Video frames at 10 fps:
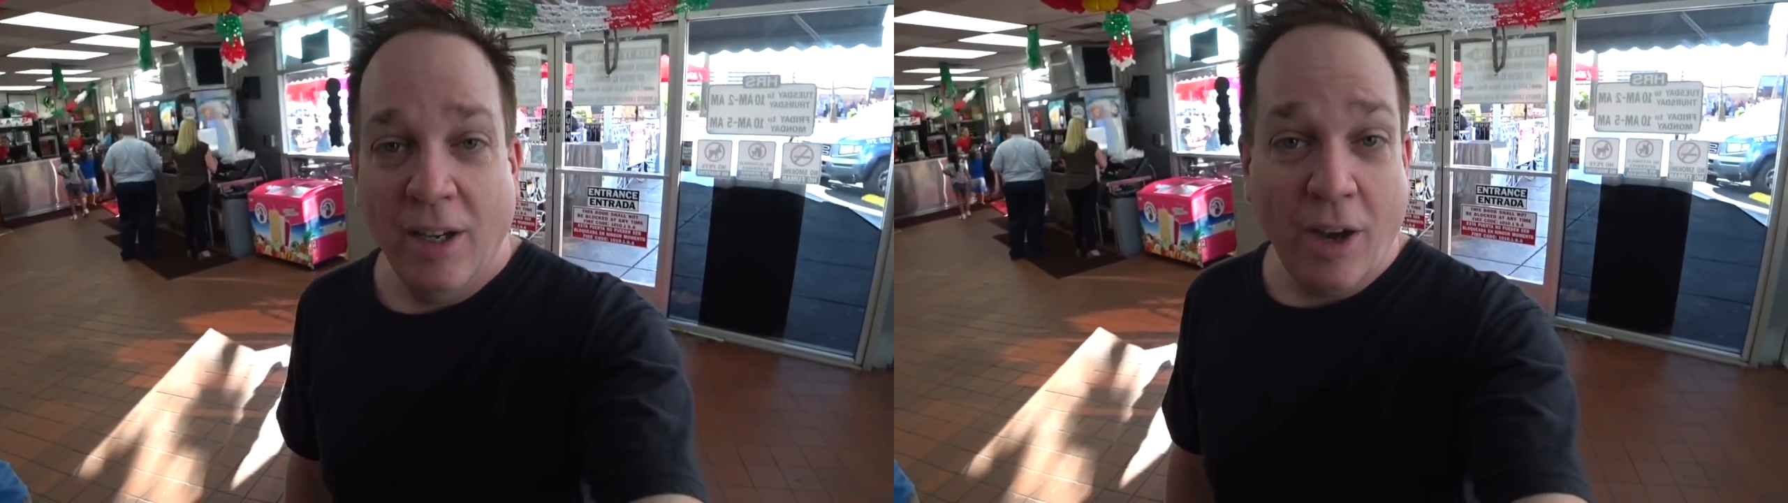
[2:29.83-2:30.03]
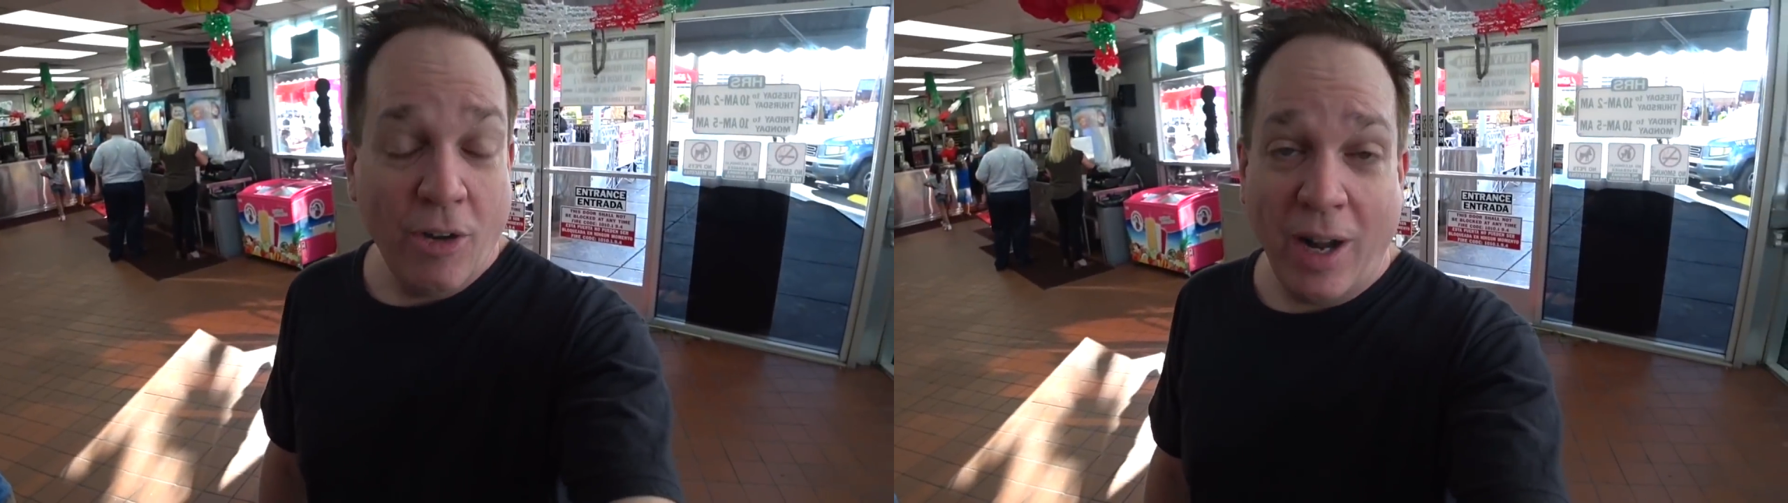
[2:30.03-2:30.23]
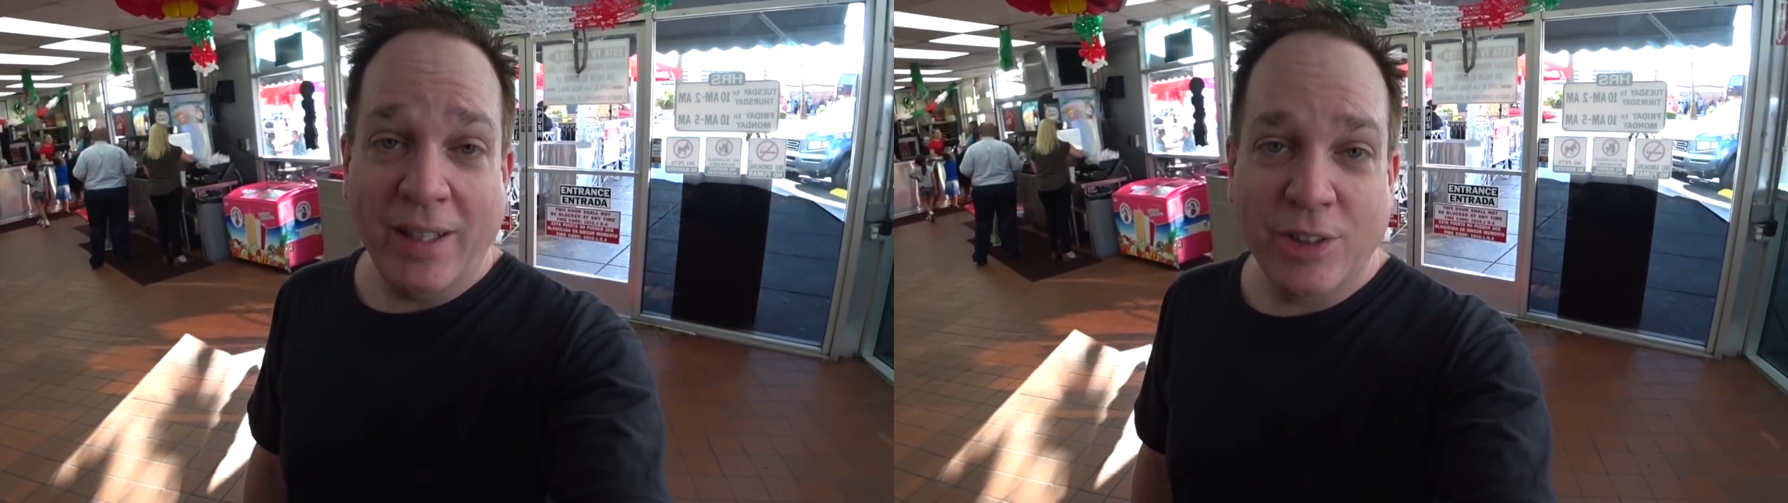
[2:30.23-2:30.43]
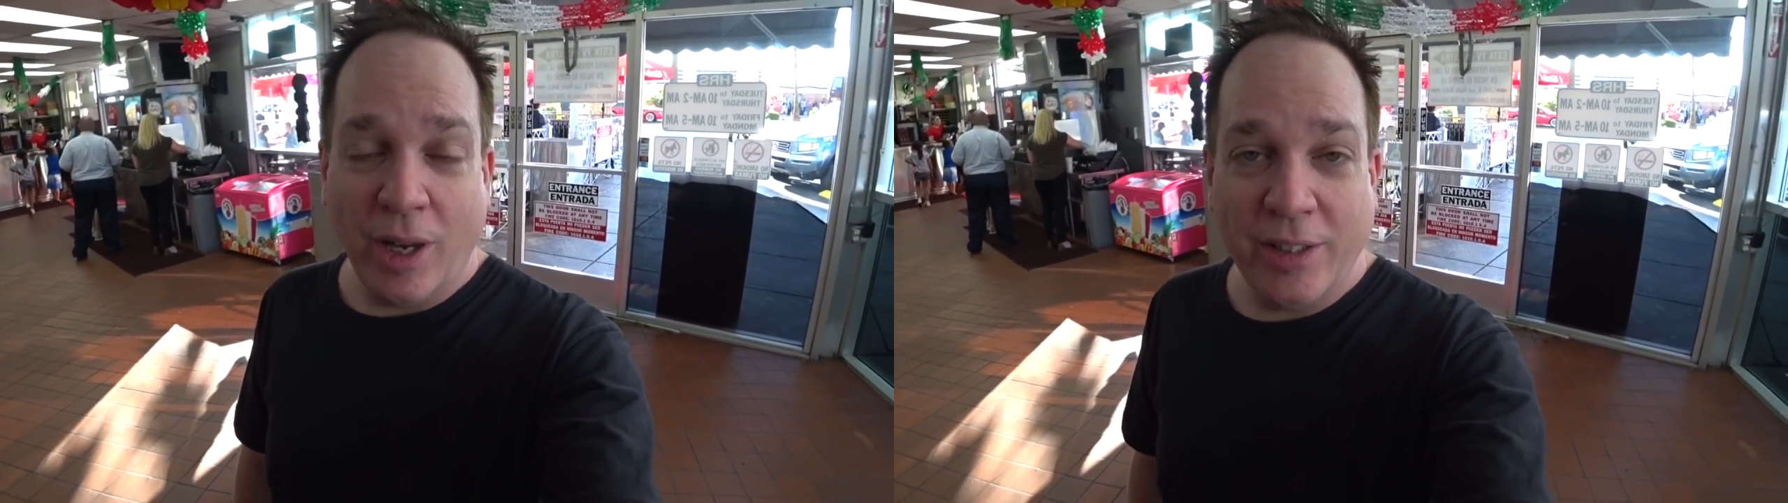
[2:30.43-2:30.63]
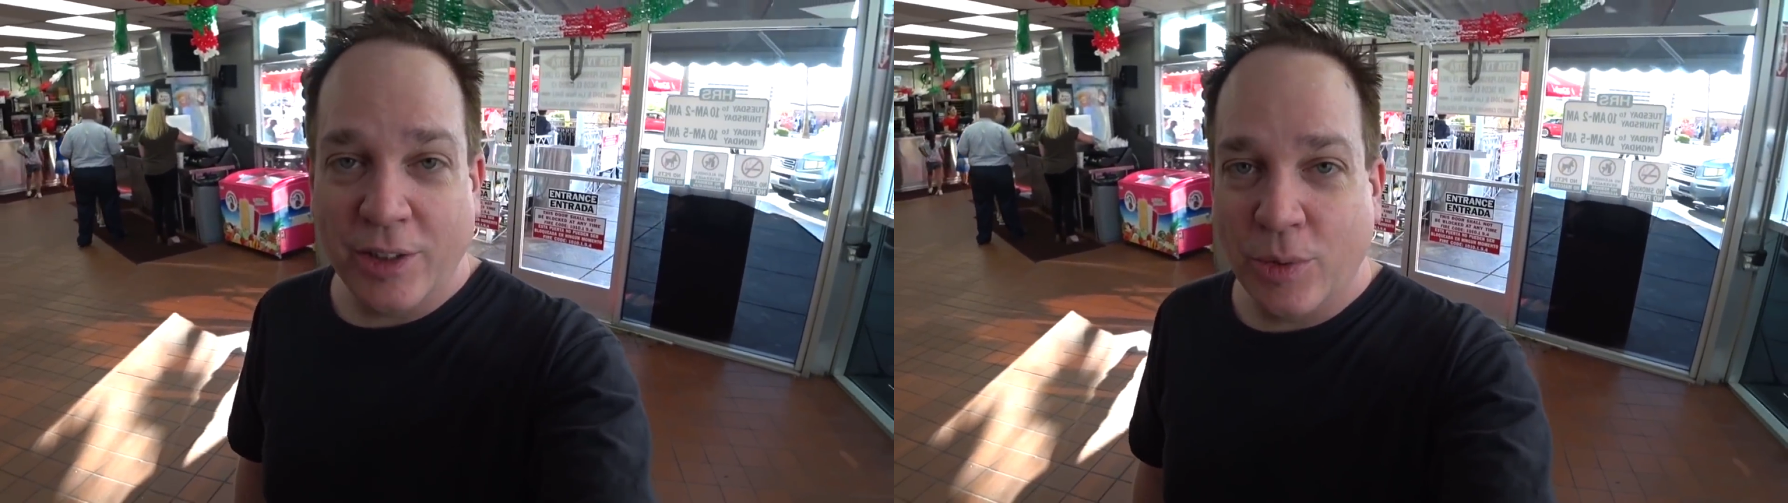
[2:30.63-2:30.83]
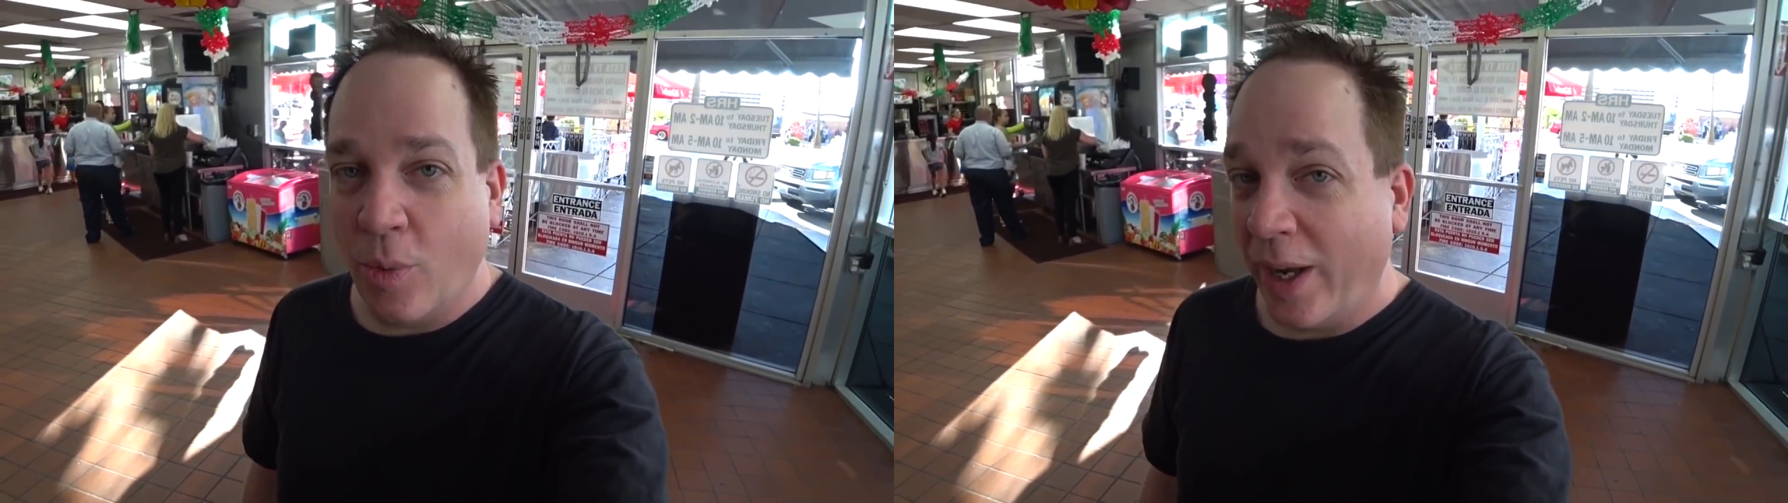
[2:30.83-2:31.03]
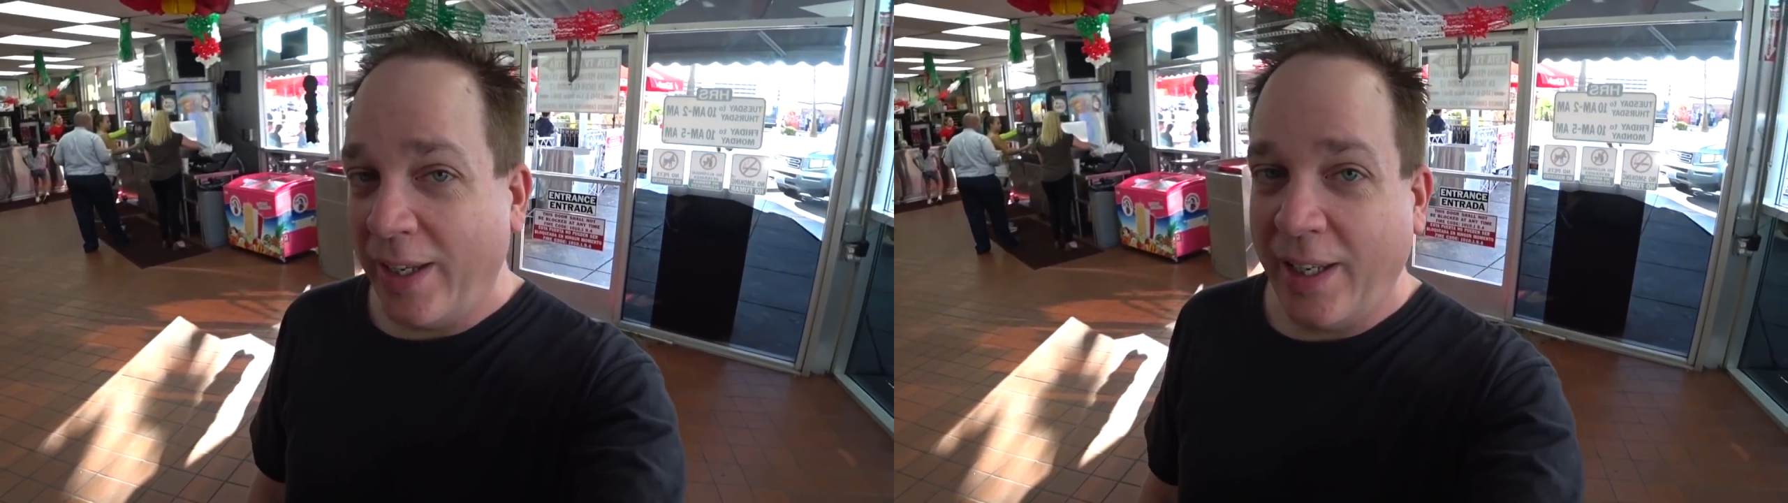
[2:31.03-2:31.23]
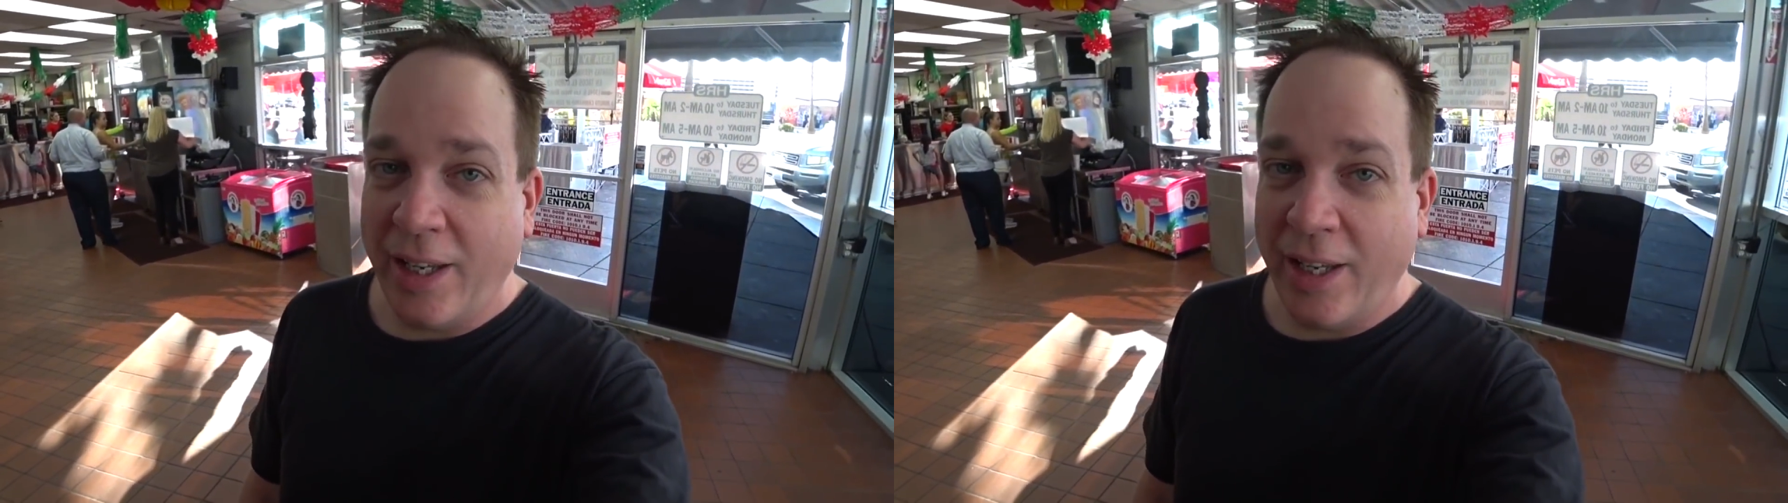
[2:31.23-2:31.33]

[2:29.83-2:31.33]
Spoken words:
All right, so I just wait